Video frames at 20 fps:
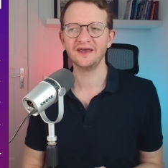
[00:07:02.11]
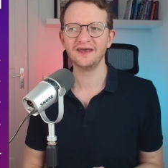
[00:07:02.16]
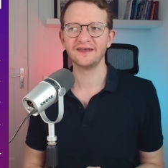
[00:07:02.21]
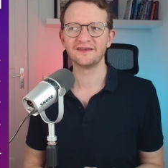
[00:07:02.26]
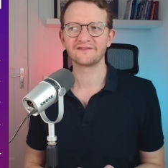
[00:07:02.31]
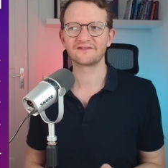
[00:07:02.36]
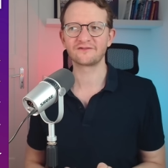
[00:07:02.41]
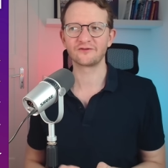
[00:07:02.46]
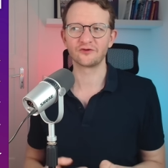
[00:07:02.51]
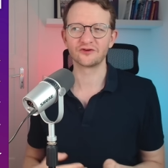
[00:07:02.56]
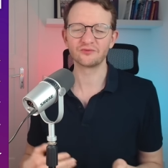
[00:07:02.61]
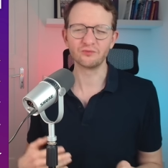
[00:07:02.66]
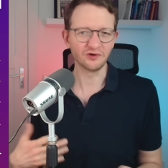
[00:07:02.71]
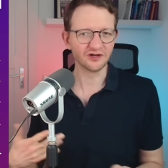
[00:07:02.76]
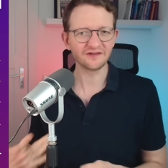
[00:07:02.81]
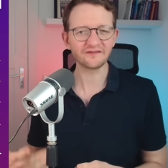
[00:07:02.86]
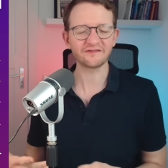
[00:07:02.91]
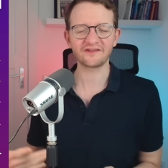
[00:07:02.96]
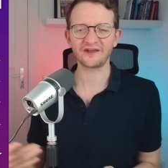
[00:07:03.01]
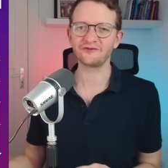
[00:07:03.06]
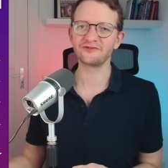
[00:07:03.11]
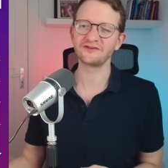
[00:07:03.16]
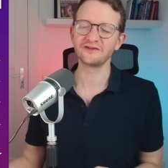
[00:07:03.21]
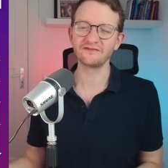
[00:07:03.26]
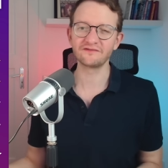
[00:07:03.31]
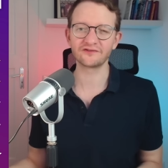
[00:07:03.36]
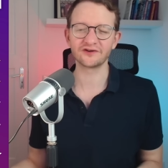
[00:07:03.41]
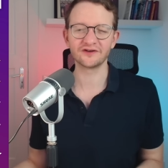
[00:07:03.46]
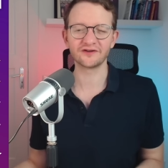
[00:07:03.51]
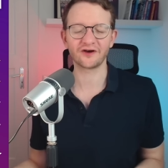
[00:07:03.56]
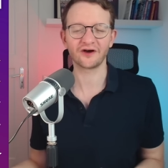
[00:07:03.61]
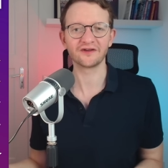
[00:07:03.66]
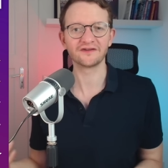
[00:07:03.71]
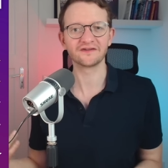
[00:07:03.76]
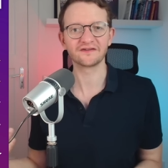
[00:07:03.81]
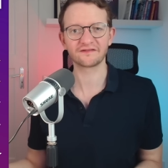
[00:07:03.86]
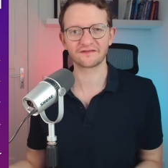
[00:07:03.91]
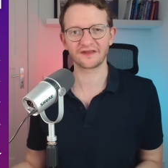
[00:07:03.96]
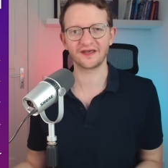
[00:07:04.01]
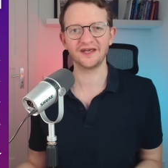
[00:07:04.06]
So it will sound different on the
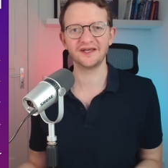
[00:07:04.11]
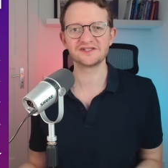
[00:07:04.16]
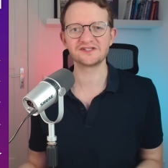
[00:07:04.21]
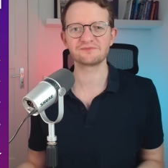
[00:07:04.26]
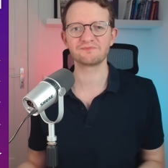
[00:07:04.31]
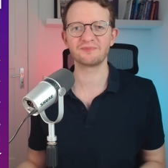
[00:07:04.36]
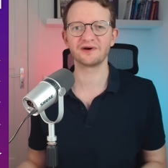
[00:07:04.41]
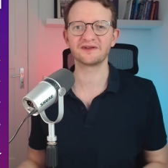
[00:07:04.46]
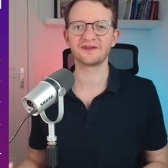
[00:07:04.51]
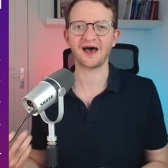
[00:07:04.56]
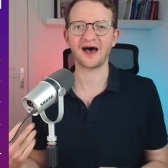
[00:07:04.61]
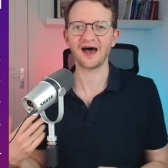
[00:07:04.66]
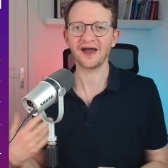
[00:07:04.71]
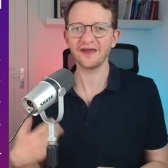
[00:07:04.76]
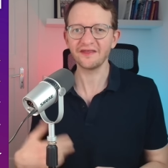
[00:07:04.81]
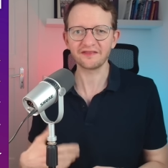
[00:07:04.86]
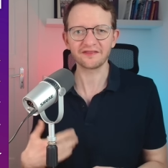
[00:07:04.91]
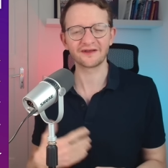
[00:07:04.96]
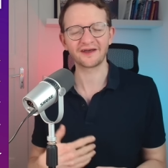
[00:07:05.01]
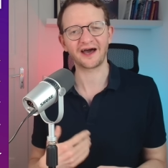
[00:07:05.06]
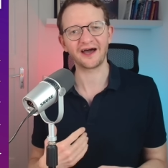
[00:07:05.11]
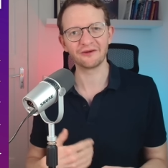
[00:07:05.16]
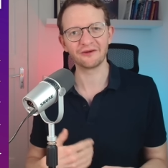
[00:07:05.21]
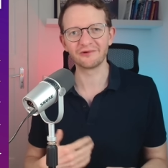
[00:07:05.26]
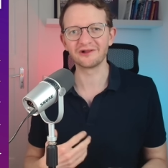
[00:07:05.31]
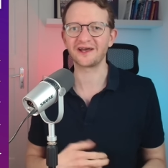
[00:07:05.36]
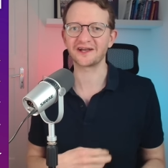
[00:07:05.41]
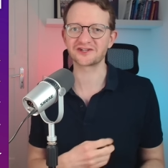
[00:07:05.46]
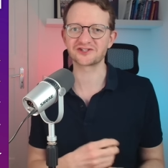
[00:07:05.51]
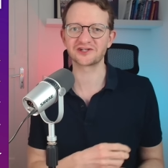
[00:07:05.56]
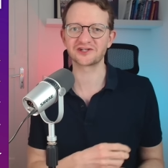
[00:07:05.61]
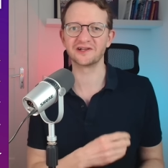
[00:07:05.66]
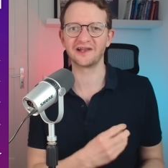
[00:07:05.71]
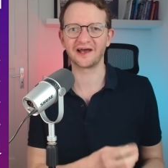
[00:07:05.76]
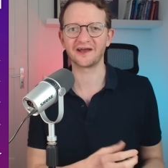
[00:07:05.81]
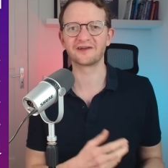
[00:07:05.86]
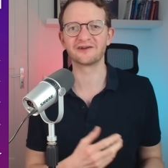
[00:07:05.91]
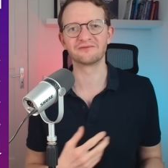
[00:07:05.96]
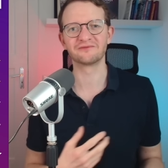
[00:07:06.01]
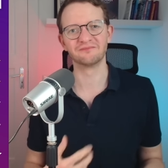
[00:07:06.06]
stage, but I think I will actually
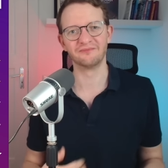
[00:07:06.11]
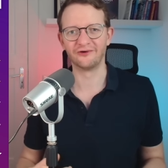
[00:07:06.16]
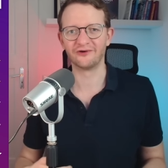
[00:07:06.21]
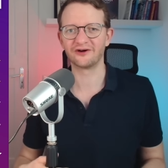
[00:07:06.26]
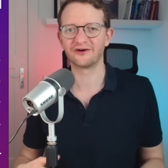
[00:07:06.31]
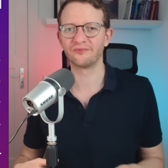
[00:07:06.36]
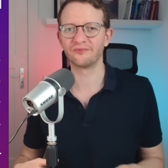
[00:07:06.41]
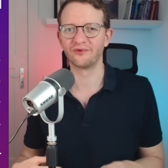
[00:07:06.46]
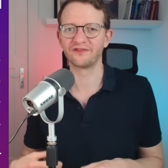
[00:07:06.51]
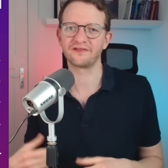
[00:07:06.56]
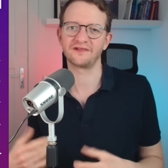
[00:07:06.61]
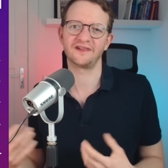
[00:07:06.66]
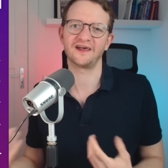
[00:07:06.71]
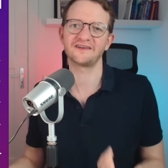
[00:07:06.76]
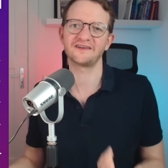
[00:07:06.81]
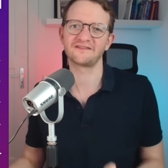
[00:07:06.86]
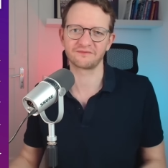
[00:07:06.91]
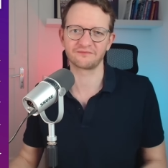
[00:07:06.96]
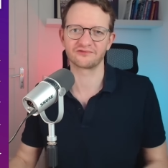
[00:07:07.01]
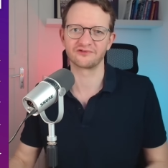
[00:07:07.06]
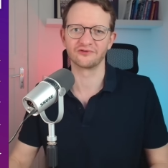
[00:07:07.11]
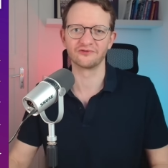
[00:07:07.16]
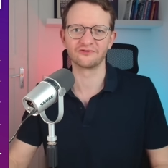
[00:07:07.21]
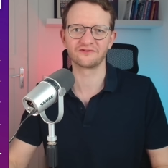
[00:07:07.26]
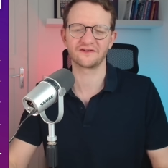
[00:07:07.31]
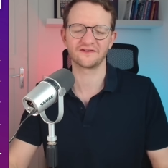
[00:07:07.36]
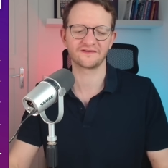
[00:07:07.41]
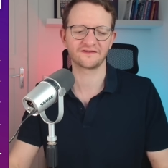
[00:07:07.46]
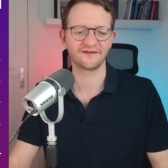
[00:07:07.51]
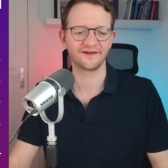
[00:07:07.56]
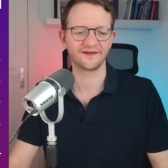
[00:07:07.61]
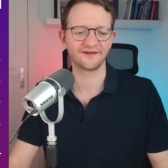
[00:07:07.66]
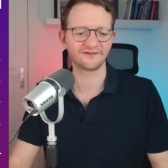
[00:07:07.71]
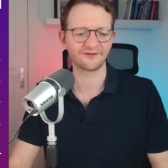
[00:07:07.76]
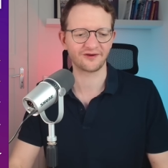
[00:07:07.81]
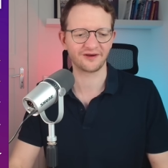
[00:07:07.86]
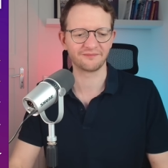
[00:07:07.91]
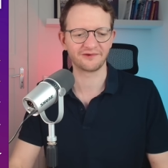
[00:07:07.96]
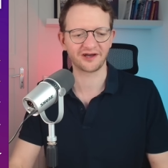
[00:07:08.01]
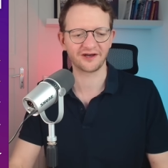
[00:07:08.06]
like it more with less processing. So
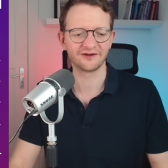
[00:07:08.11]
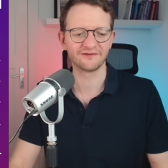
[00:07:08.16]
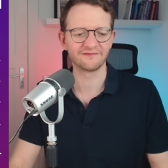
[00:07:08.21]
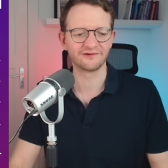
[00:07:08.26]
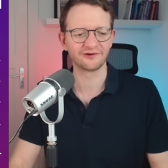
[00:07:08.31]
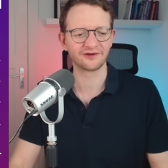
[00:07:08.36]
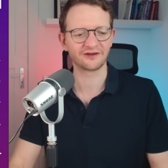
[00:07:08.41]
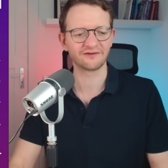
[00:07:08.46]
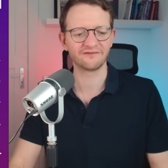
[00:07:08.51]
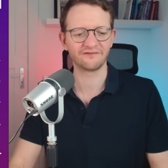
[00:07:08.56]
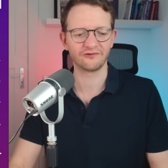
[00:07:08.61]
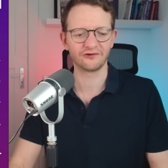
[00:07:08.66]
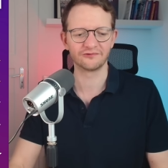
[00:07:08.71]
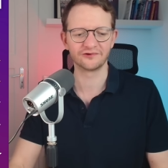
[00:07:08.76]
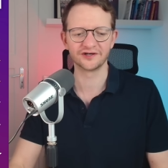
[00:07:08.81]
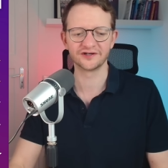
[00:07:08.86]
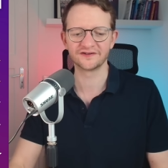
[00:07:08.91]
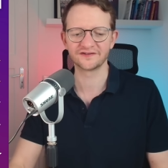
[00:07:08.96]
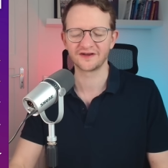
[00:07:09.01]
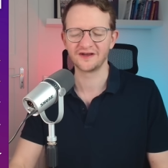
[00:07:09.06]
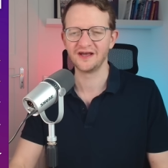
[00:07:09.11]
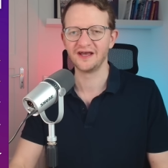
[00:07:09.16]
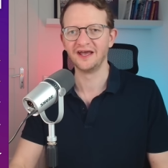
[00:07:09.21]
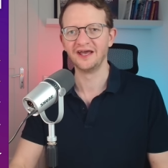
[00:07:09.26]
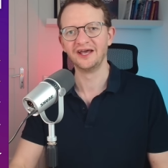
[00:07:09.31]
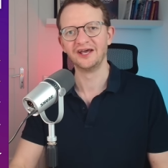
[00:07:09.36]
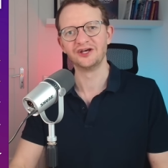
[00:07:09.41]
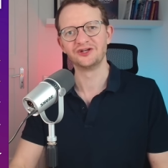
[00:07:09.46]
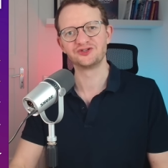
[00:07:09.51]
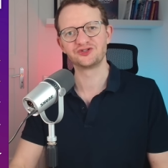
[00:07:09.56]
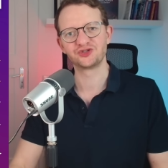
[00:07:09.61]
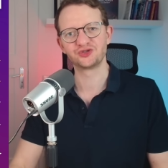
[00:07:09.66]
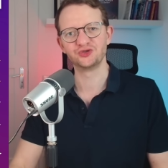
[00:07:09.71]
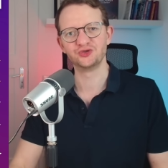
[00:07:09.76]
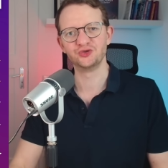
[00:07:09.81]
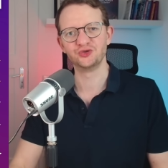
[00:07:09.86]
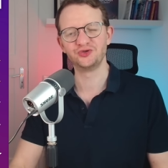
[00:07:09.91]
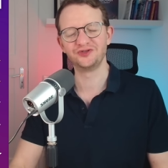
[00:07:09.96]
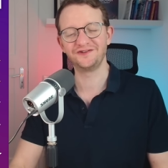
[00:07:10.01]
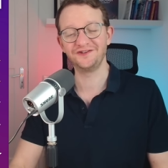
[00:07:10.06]
I'm kind of looking forward
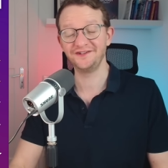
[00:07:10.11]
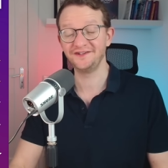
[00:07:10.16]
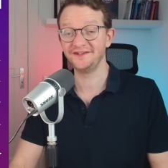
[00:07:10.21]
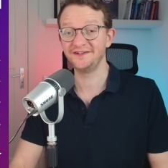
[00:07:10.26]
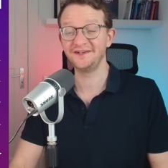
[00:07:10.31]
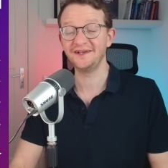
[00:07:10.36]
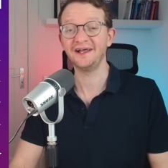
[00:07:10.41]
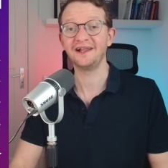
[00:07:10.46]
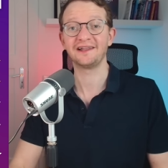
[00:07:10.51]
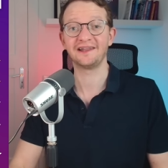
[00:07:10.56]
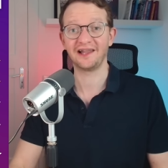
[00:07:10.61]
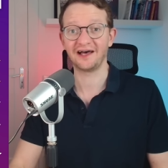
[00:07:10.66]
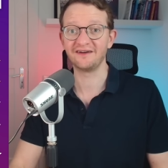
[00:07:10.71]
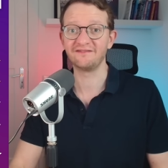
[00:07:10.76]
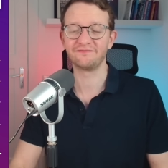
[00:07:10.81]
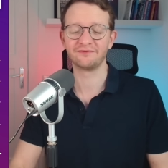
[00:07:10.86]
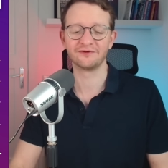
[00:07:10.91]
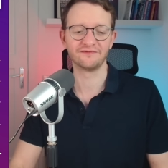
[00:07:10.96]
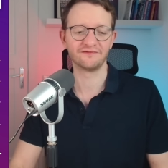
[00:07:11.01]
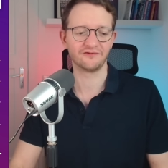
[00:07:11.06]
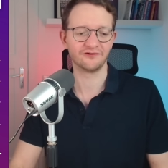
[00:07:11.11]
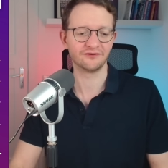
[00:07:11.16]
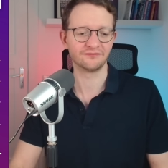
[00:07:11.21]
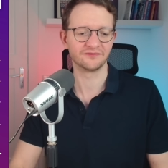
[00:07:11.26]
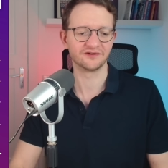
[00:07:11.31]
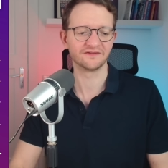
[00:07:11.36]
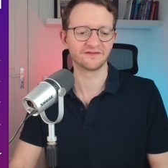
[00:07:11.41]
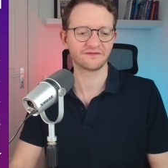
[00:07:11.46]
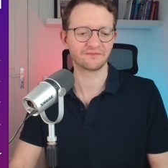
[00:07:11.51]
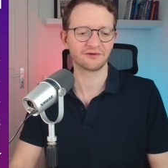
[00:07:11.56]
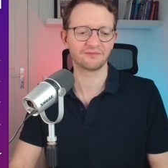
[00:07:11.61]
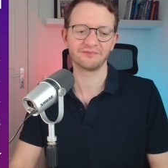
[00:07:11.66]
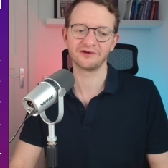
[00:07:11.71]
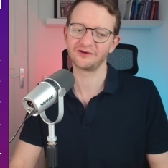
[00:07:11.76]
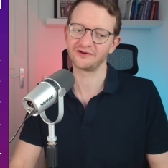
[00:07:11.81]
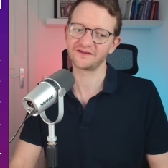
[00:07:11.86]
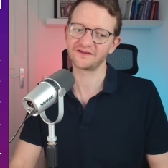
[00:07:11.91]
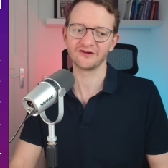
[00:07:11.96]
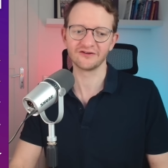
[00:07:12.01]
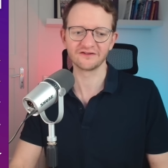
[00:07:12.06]
to the live performance. But because
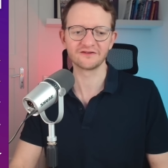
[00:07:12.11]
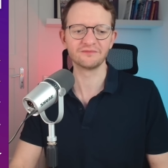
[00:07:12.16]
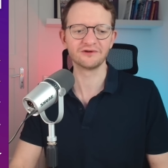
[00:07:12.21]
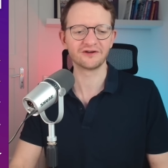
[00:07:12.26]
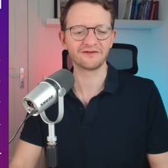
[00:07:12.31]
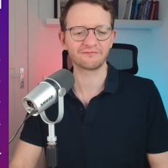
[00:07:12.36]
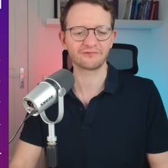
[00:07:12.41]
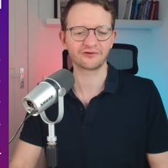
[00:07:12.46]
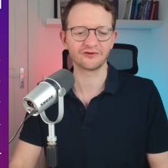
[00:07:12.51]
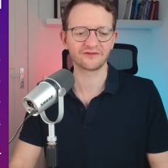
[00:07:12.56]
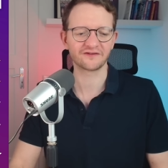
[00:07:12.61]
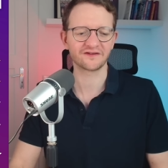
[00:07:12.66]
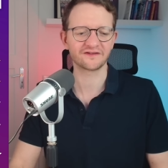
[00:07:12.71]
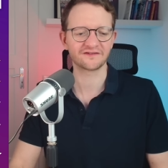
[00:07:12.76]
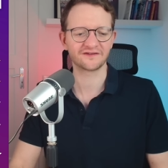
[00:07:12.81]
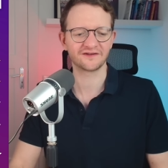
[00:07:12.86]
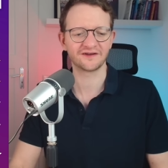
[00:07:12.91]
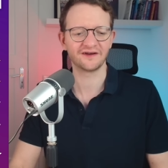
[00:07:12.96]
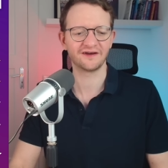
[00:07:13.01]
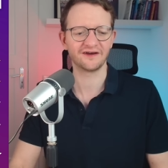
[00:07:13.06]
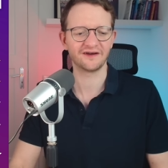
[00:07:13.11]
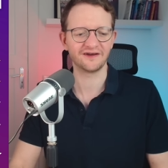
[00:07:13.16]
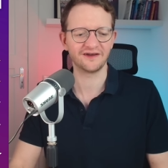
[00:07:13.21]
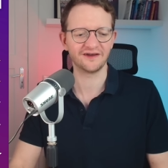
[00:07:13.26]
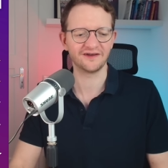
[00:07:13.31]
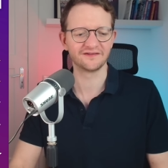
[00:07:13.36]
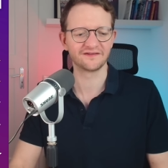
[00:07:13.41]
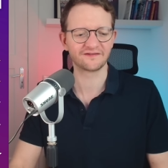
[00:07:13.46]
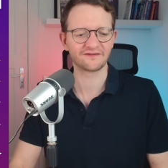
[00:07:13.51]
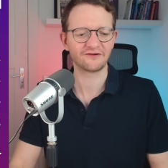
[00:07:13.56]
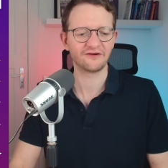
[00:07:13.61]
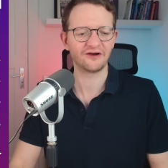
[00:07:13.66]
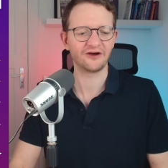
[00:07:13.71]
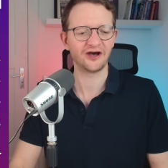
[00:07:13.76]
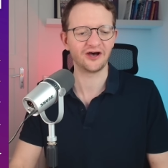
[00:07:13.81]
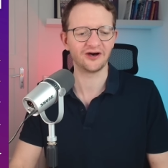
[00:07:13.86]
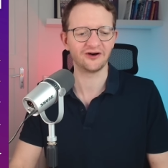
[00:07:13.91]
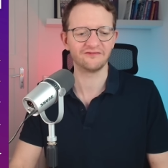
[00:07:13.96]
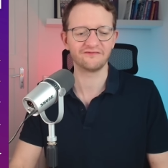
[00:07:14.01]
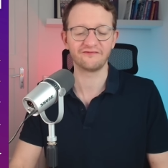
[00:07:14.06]
there is a bit of processing, it's
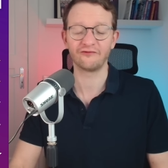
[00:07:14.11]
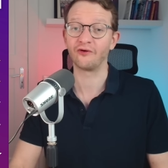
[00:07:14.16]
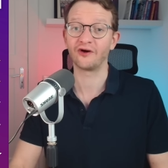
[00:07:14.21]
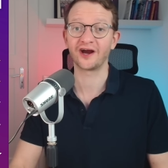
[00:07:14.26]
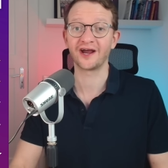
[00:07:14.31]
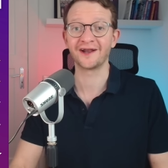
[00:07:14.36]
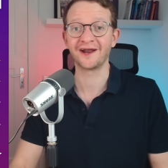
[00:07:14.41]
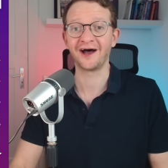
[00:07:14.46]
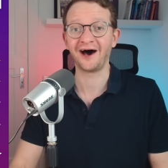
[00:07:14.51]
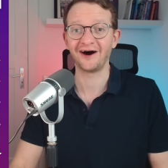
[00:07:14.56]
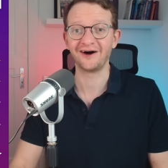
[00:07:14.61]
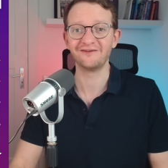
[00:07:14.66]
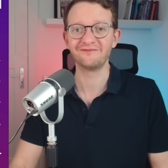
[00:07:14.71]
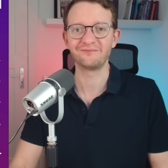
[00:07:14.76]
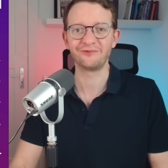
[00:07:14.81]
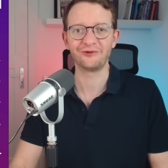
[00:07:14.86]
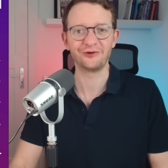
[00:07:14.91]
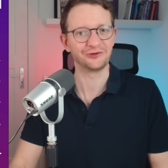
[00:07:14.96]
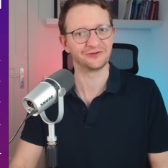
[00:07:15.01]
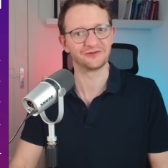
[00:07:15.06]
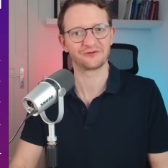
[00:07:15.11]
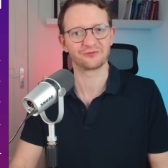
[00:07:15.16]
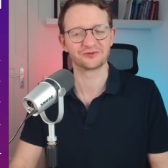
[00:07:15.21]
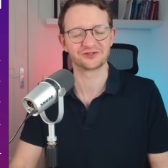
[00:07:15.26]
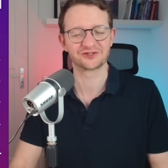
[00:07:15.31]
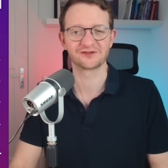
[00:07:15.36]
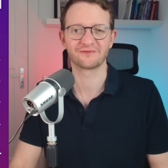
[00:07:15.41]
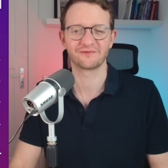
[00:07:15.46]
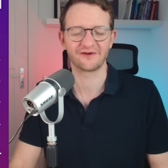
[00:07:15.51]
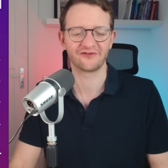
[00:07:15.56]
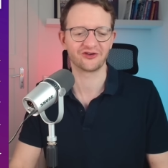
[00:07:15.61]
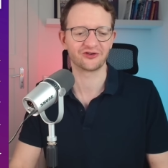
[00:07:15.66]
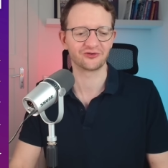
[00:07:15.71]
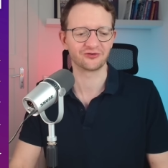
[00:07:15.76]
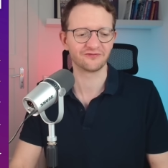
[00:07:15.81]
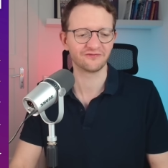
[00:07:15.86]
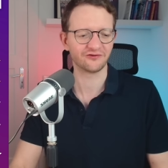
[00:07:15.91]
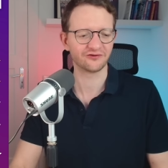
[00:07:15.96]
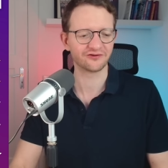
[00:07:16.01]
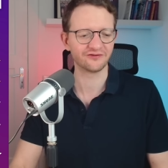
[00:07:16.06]
4.5 points, which is very good
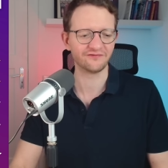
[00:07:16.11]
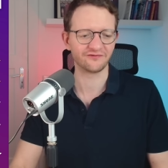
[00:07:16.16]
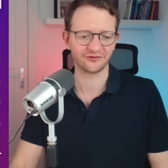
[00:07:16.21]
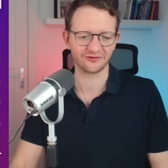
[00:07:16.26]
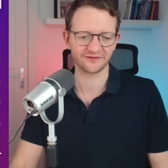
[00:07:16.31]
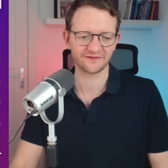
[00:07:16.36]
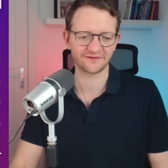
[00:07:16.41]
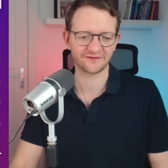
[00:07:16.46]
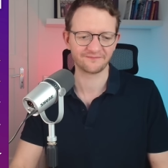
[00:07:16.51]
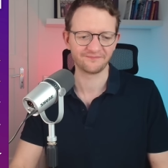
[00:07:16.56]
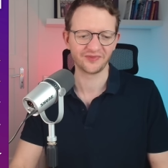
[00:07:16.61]
for the voice.